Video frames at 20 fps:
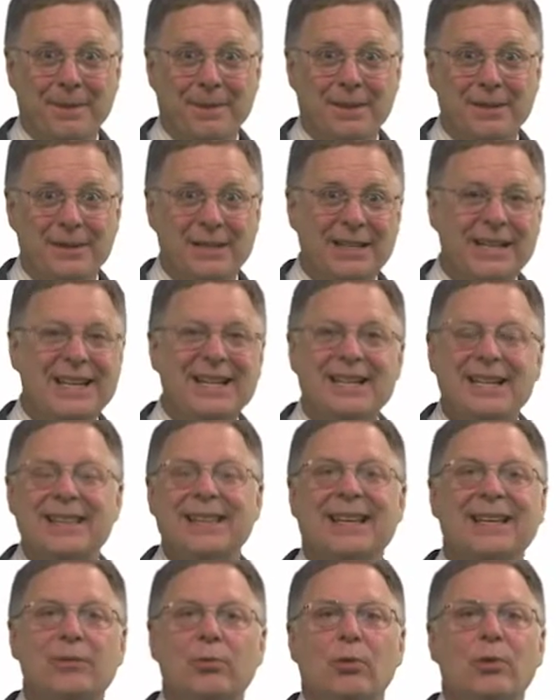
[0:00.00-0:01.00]
You need to
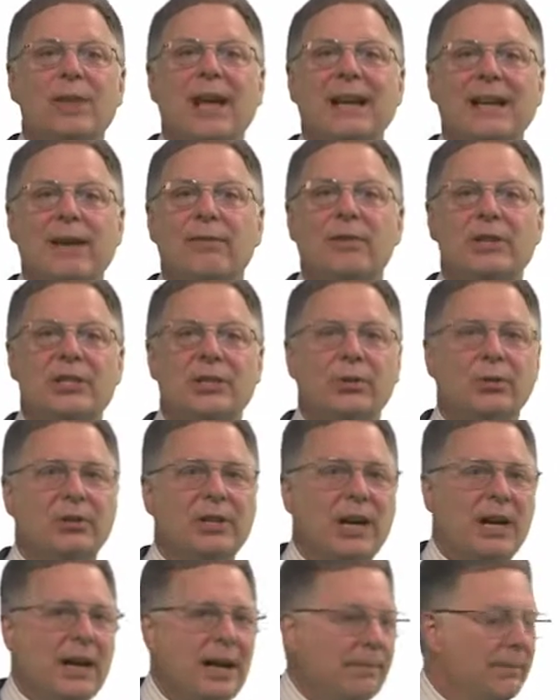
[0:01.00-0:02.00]
think through that every single
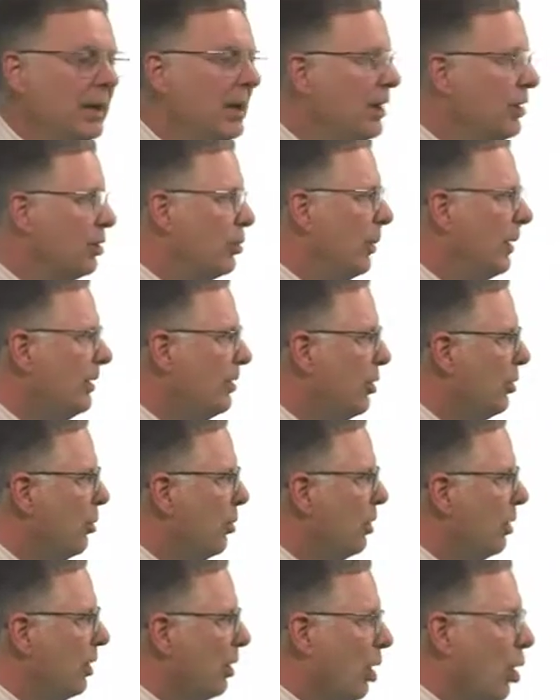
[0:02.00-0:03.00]
time. Do we do
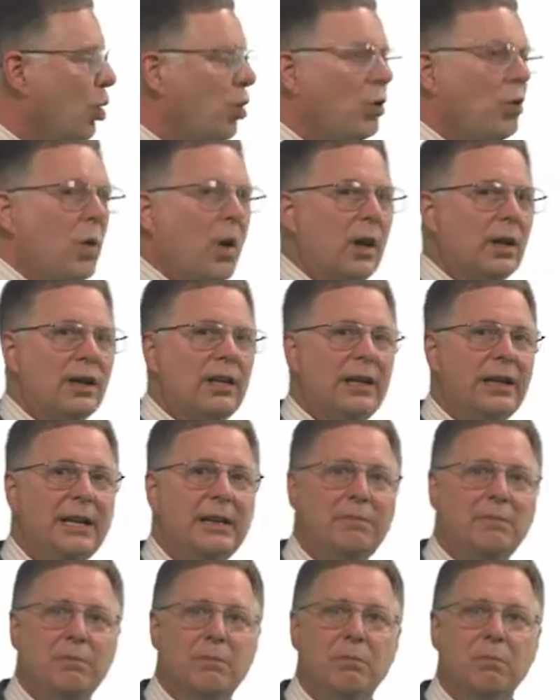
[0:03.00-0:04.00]
with low quality
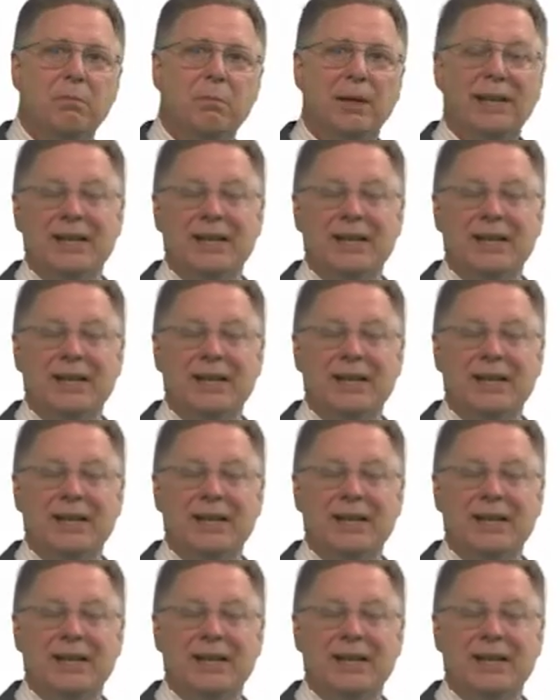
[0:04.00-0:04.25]
but